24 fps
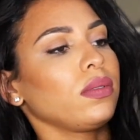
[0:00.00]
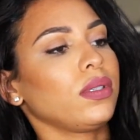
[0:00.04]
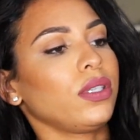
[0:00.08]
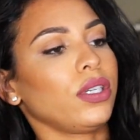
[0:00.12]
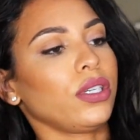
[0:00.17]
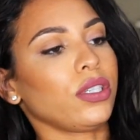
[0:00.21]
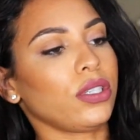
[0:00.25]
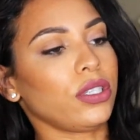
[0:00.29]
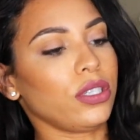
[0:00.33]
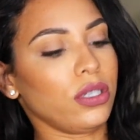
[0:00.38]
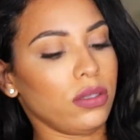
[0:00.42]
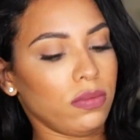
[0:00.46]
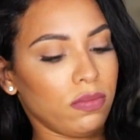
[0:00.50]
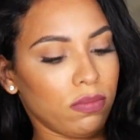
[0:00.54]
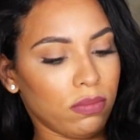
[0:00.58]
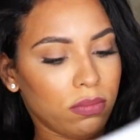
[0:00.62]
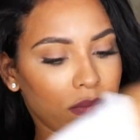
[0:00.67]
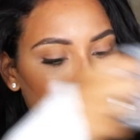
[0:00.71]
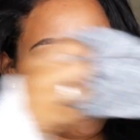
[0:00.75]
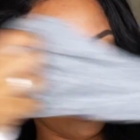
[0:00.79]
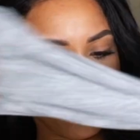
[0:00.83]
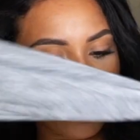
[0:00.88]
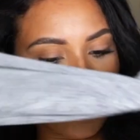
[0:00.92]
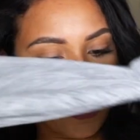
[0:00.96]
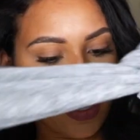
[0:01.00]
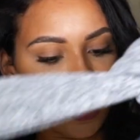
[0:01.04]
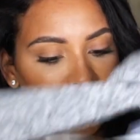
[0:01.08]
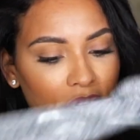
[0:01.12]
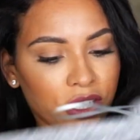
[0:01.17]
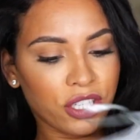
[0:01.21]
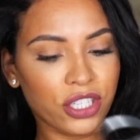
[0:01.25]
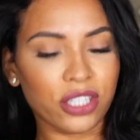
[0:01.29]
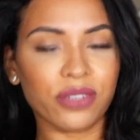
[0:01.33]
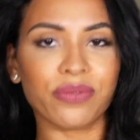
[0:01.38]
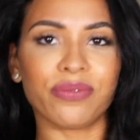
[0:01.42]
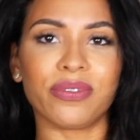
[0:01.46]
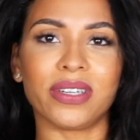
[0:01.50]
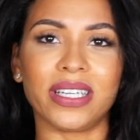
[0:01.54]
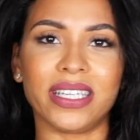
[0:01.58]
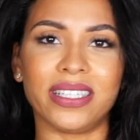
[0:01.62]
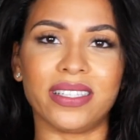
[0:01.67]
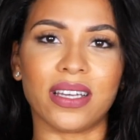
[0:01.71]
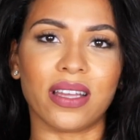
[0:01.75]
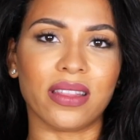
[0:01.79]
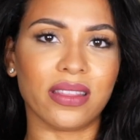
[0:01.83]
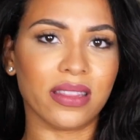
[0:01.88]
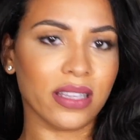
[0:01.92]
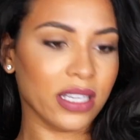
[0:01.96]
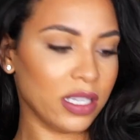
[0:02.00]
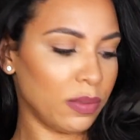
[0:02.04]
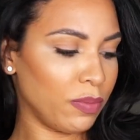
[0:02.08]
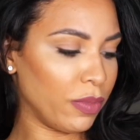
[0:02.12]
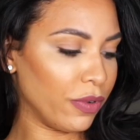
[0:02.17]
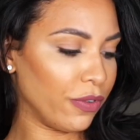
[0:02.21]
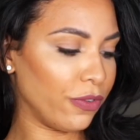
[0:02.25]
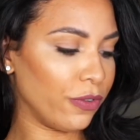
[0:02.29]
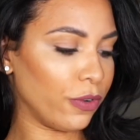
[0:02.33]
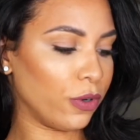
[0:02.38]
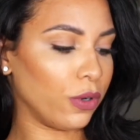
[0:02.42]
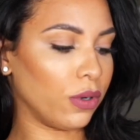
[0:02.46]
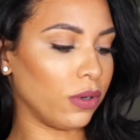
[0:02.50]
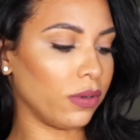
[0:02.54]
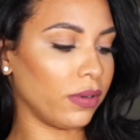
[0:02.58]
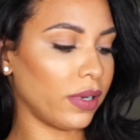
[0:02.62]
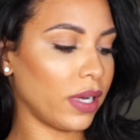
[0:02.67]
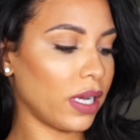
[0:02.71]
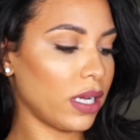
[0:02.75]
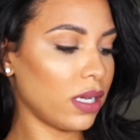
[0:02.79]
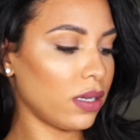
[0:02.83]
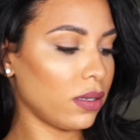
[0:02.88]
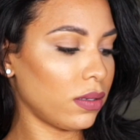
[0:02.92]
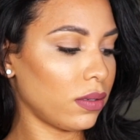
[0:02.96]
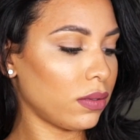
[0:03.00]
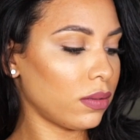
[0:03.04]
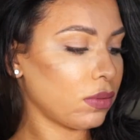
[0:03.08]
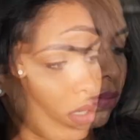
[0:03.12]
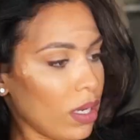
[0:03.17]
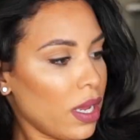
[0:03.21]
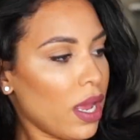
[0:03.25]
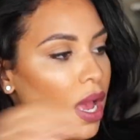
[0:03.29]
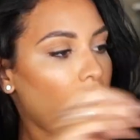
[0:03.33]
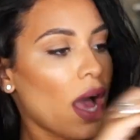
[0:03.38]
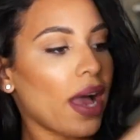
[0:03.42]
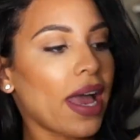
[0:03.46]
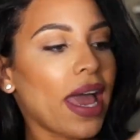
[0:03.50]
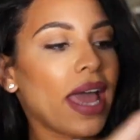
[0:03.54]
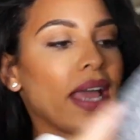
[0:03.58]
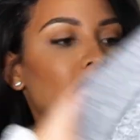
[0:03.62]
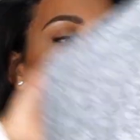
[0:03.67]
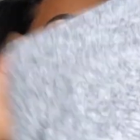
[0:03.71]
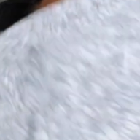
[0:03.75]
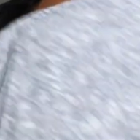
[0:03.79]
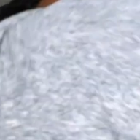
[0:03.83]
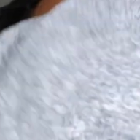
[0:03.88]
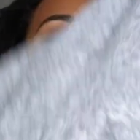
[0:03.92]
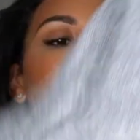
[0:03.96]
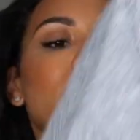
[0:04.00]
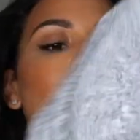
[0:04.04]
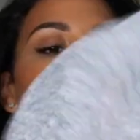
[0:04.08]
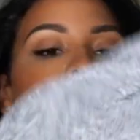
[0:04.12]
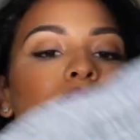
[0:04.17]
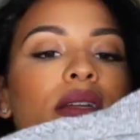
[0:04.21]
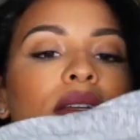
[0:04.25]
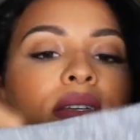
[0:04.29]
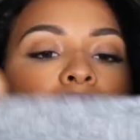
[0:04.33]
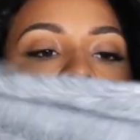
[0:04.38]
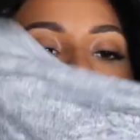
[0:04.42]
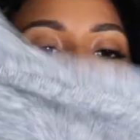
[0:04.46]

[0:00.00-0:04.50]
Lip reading: Gosh, I should have really done this before, right? Okay, done.